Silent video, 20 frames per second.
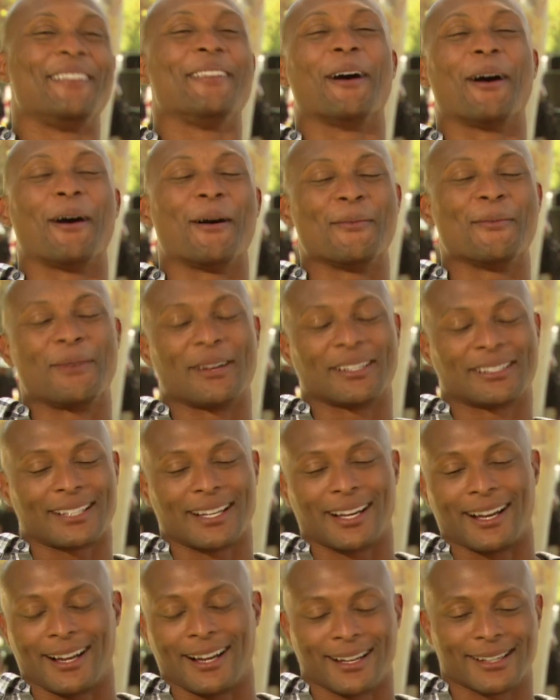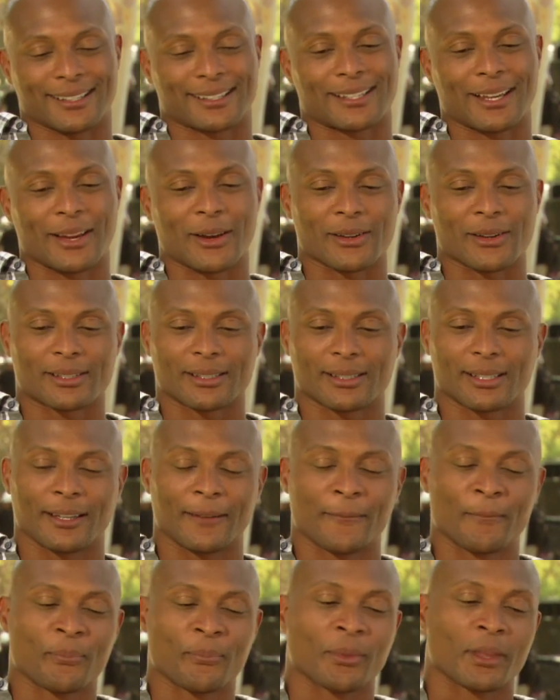no, but uh,
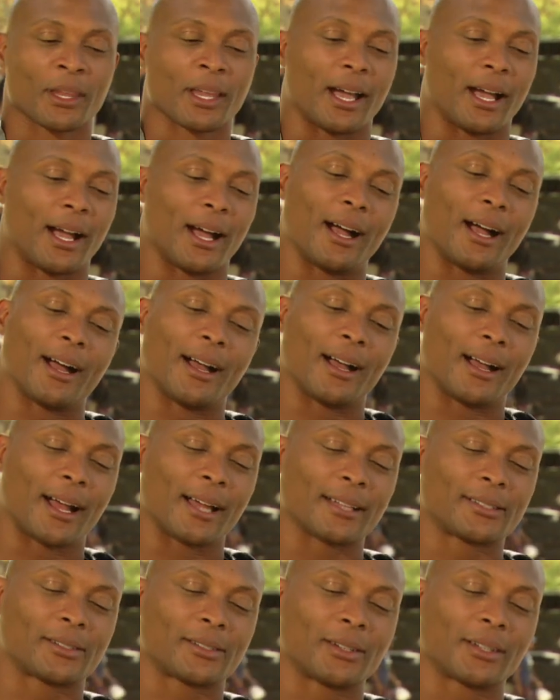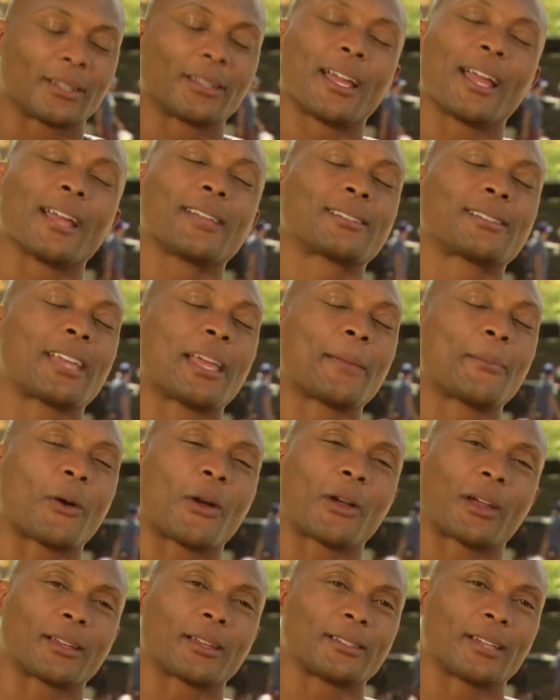seriously, uh, I took landscape
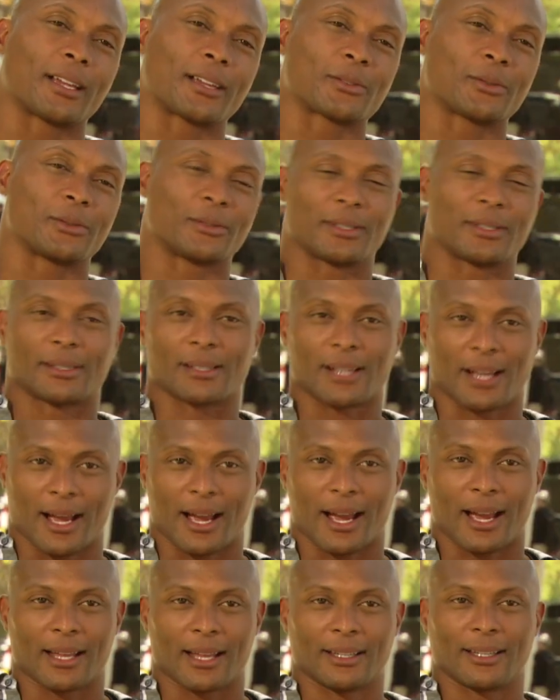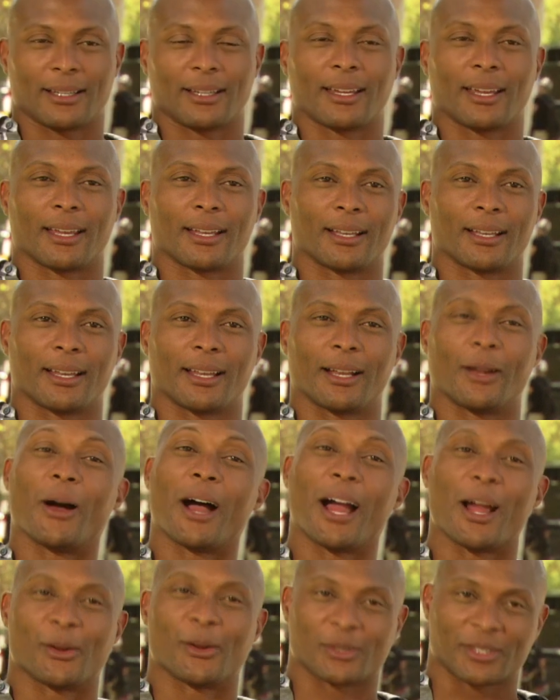architectural design in, at
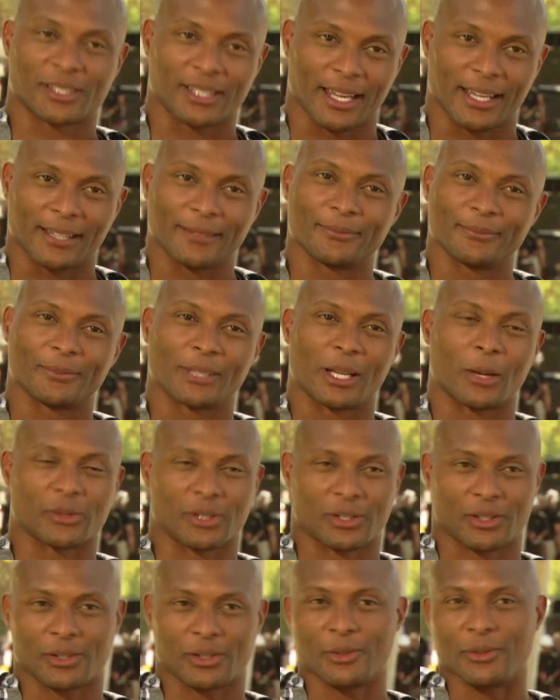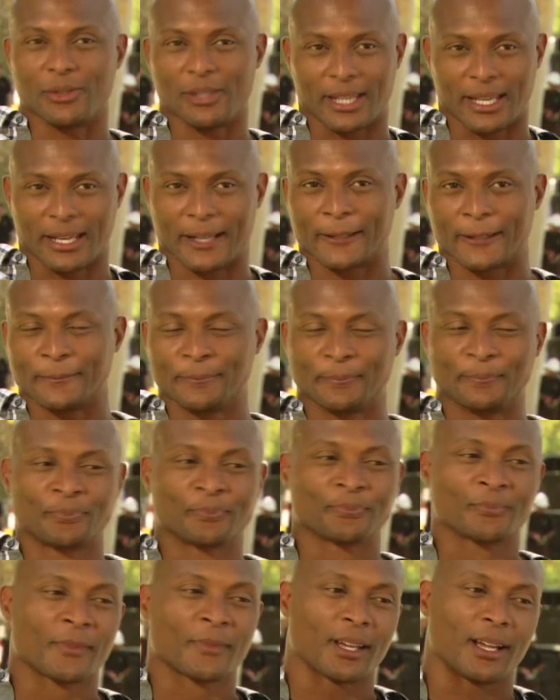Ohio State when I was a student there.
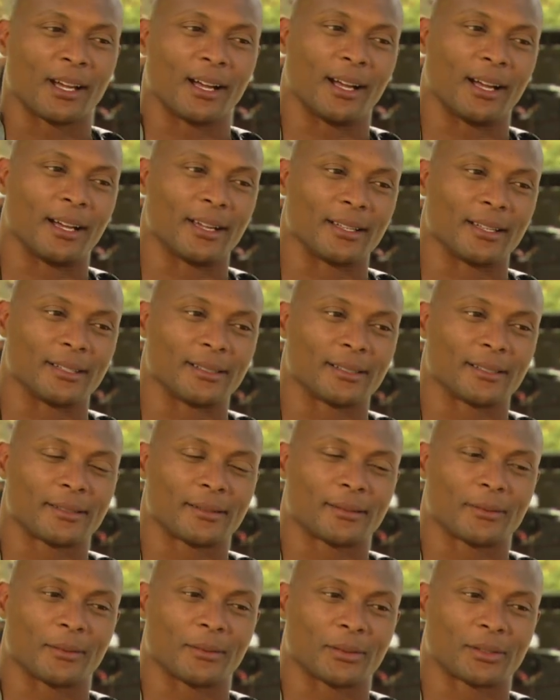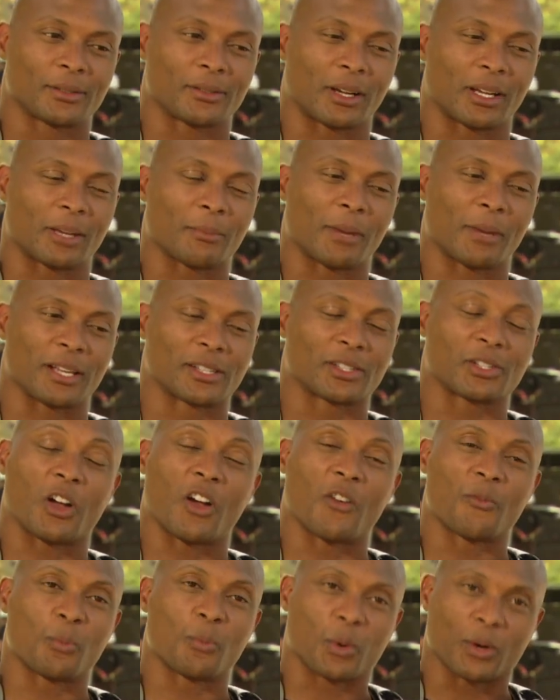Uh, started my
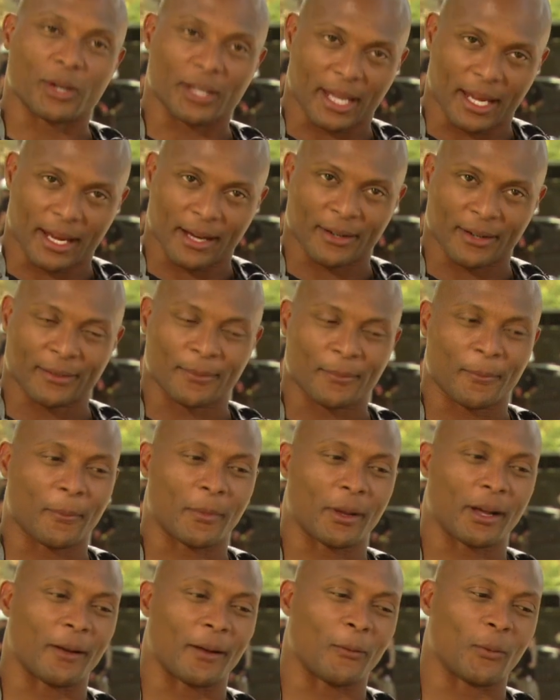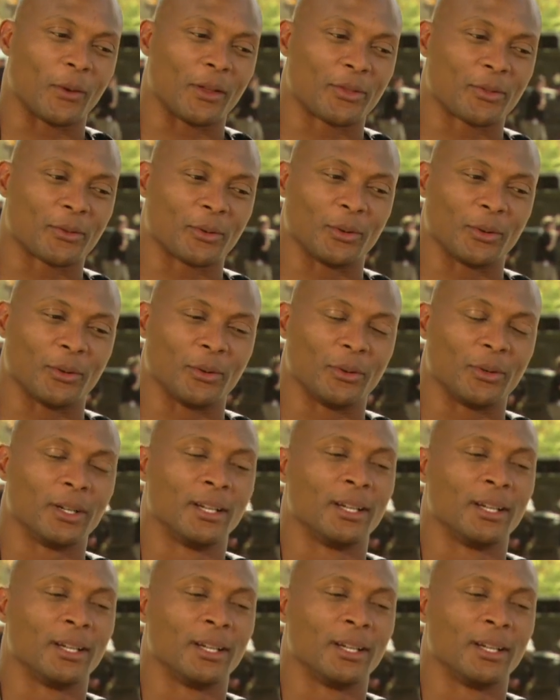sophomore year, uh, went through